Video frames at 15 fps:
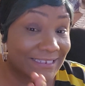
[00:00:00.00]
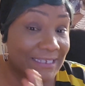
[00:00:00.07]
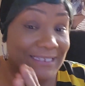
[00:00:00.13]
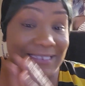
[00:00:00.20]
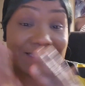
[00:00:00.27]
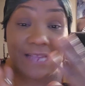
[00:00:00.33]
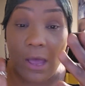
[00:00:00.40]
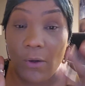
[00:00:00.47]

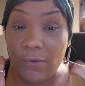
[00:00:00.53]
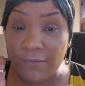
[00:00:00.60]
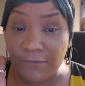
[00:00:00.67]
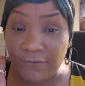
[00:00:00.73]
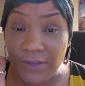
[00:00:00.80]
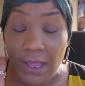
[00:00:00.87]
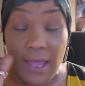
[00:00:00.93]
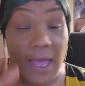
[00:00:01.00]

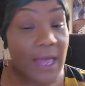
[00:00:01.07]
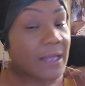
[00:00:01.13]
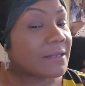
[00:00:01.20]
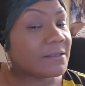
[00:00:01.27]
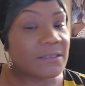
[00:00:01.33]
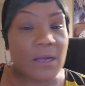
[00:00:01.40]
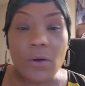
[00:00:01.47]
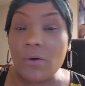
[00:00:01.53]
self.
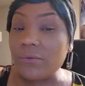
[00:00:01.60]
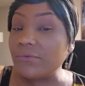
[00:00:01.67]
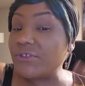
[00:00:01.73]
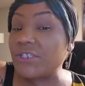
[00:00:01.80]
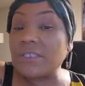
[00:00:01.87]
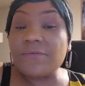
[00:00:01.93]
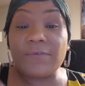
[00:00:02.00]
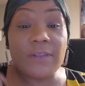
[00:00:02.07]
Don't
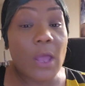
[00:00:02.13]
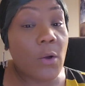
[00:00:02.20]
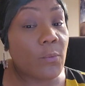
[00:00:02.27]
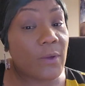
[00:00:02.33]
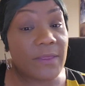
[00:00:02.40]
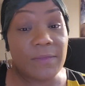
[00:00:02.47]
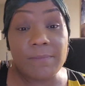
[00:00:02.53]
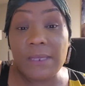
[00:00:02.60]
just flow
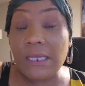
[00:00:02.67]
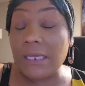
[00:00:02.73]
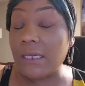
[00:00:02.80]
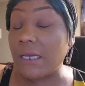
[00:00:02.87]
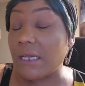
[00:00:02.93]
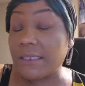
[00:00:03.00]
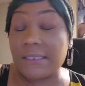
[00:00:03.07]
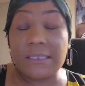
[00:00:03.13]
with me,
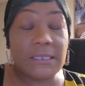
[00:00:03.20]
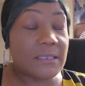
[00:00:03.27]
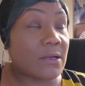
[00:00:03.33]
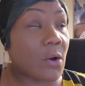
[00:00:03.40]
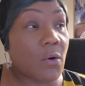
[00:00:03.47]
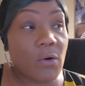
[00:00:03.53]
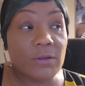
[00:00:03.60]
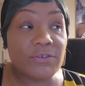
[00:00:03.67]
because these are
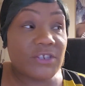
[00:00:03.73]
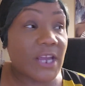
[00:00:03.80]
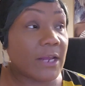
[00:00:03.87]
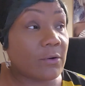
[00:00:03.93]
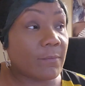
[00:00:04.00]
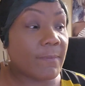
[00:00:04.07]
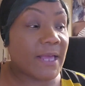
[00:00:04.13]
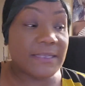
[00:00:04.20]
all
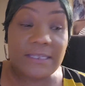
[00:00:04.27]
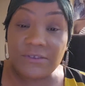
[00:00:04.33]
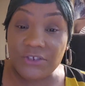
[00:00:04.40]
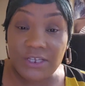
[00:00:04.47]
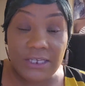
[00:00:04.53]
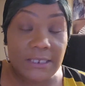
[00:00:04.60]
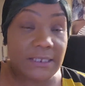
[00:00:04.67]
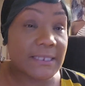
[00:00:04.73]
channel
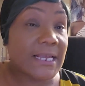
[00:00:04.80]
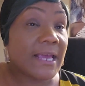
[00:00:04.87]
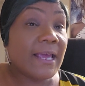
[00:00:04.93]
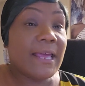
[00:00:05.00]
messages.